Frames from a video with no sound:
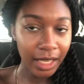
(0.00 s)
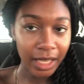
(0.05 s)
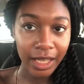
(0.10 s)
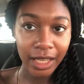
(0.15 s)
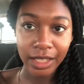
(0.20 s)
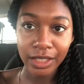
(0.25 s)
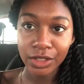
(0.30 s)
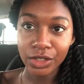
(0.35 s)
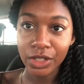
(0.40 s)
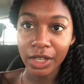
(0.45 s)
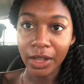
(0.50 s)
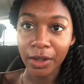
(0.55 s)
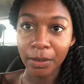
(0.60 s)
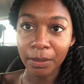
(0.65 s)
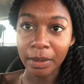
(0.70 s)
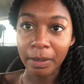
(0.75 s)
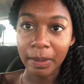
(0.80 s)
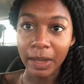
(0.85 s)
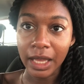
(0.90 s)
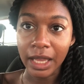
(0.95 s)
And she helped
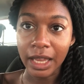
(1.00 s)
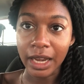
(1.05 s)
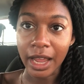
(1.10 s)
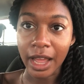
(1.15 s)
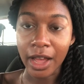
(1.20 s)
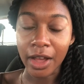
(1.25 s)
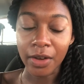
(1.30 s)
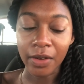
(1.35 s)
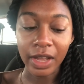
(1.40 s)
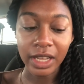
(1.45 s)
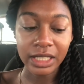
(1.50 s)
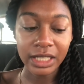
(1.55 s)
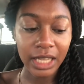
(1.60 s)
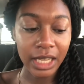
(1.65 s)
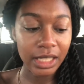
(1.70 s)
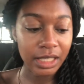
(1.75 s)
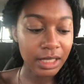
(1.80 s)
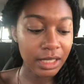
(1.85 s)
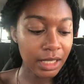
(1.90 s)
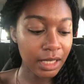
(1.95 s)
me pick it out. I
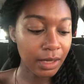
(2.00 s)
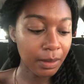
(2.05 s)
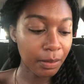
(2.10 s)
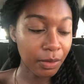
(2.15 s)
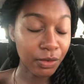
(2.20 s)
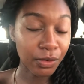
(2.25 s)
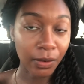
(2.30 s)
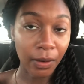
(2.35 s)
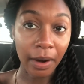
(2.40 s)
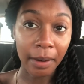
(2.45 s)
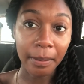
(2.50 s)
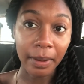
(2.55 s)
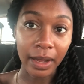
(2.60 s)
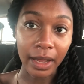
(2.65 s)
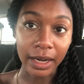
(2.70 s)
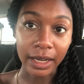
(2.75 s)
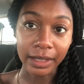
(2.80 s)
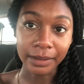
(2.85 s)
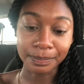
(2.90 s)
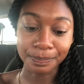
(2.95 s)
tasted it before I
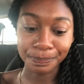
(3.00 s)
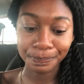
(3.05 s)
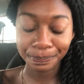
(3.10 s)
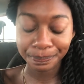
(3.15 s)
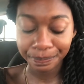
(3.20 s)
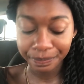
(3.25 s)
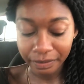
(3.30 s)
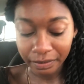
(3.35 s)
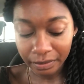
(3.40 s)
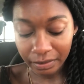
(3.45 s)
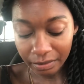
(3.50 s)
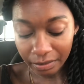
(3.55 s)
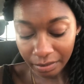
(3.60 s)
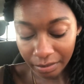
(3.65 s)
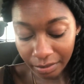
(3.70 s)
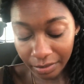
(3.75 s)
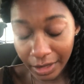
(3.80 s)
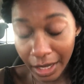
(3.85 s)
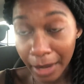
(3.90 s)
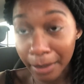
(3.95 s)
bought it.
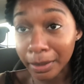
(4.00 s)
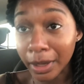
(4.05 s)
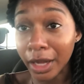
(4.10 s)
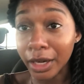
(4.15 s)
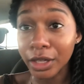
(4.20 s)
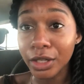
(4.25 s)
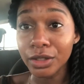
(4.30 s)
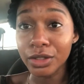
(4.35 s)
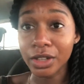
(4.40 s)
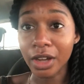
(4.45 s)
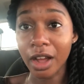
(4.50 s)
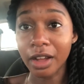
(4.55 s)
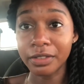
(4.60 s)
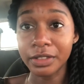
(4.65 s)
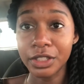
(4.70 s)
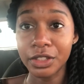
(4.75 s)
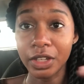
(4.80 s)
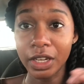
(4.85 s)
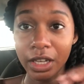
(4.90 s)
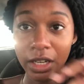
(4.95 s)
I'm not a huge coffee
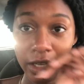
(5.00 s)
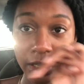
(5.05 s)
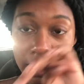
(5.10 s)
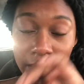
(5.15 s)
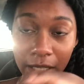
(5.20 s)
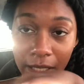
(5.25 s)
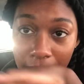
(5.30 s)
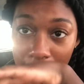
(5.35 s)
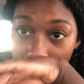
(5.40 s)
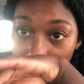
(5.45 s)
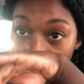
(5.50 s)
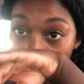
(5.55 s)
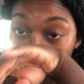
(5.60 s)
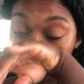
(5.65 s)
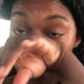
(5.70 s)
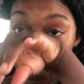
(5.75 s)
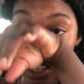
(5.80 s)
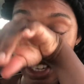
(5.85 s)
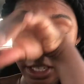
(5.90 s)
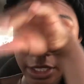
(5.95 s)
drinker, but
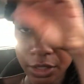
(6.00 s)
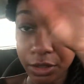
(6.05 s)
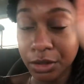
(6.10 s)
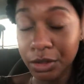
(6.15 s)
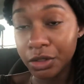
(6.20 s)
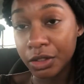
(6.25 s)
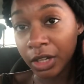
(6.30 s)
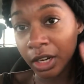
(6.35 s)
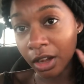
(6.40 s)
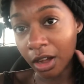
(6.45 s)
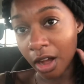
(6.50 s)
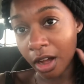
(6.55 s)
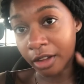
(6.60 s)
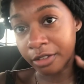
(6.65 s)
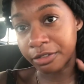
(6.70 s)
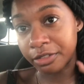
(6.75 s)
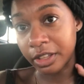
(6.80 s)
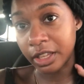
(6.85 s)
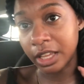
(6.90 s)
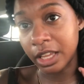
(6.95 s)
when I do drink
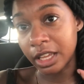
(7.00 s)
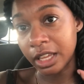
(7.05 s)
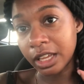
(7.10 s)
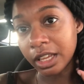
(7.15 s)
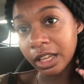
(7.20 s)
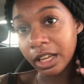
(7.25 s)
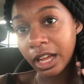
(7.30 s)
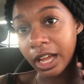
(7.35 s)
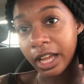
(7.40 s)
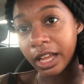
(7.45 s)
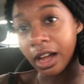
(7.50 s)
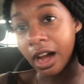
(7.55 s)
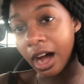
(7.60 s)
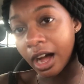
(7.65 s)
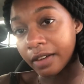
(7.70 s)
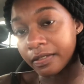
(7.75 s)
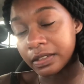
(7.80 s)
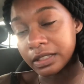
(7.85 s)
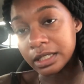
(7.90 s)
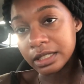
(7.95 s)
coffee, I
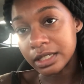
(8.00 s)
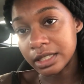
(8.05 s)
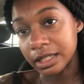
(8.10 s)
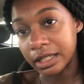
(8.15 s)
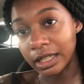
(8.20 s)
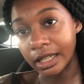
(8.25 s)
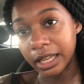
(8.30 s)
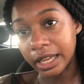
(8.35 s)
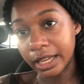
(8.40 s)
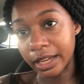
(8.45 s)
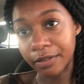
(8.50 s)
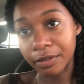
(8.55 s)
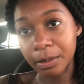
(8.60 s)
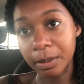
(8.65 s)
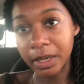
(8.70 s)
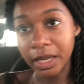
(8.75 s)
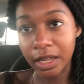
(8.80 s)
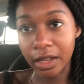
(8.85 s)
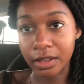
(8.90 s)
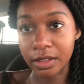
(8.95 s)
obviously, like
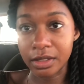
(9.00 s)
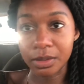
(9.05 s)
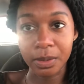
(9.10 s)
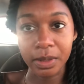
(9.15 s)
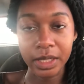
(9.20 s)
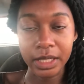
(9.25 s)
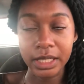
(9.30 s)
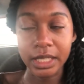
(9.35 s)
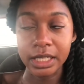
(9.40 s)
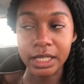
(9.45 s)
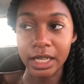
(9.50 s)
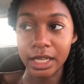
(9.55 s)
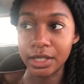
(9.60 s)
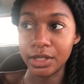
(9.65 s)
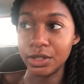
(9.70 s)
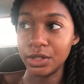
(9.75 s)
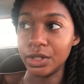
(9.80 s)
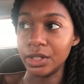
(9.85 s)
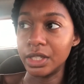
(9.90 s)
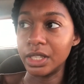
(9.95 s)
everybody else, want it to
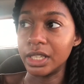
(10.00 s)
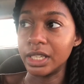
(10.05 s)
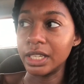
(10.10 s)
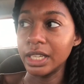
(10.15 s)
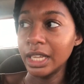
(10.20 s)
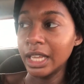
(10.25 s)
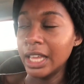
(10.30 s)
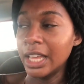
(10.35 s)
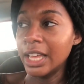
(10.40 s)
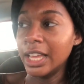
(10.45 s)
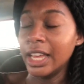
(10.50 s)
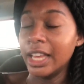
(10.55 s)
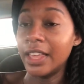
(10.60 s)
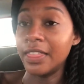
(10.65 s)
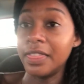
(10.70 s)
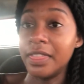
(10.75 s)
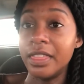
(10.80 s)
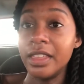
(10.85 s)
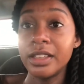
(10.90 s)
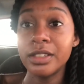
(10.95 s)
taste good.
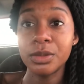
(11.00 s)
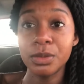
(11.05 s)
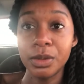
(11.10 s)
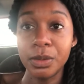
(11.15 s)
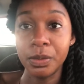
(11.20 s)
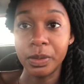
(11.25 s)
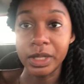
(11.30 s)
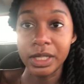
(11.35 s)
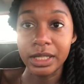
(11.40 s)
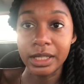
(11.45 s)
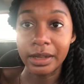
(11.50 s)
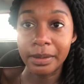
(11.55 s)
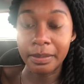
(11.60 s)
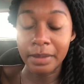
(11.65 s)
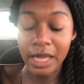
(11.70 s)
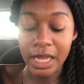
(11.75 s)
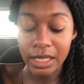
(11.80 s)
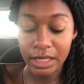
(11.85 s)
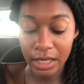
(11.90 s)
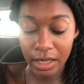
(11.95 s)
And this one was
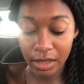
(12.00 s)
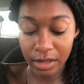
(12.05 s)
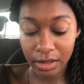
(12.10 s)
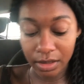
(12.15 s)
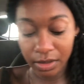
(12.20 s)
amazing.